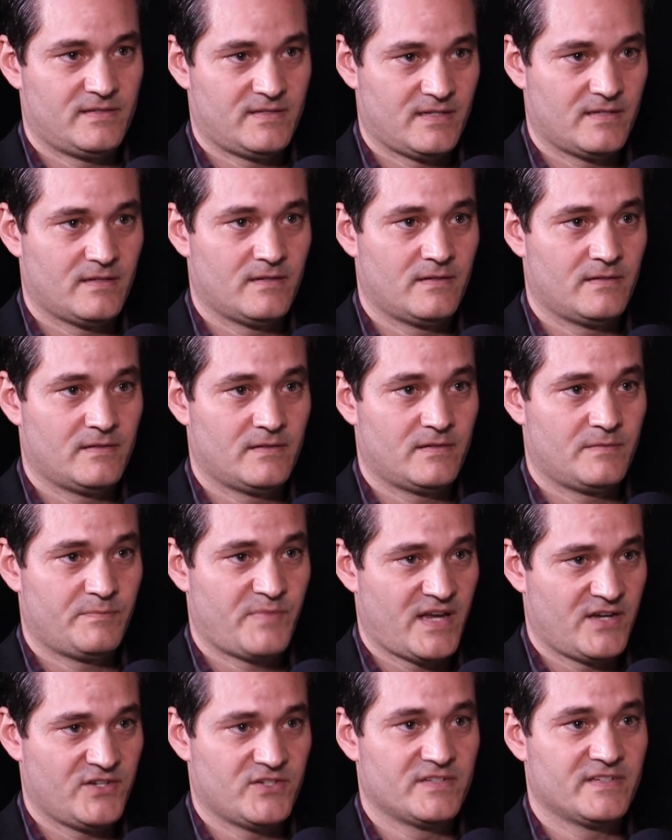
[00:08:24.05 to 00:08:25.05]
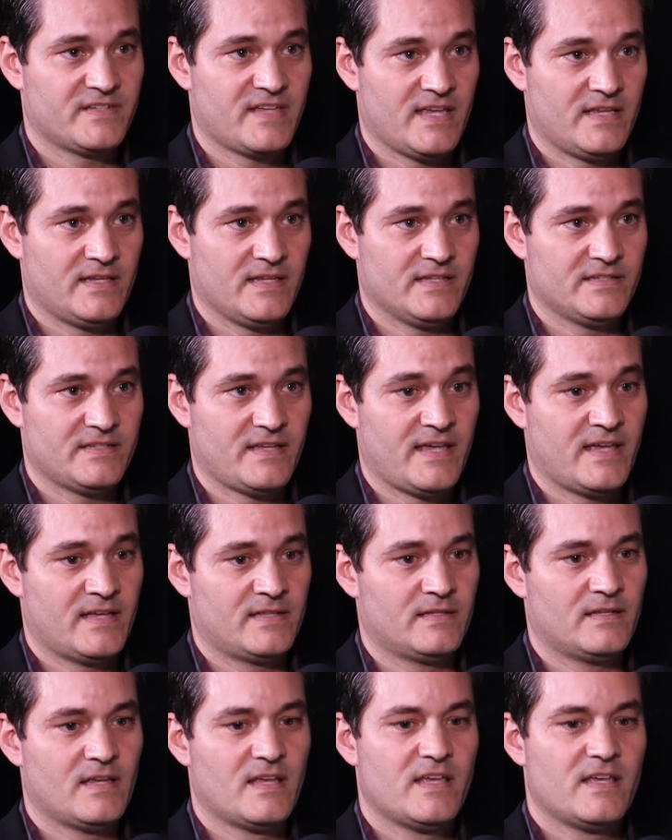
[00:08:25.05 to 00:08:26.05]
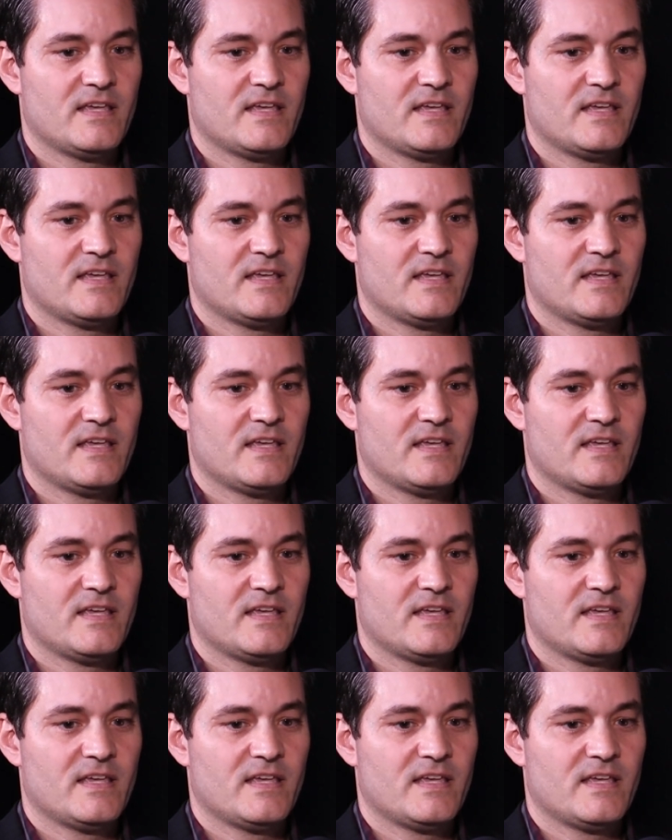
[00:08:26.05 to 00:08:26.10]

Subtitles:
to the patient's kidneys, and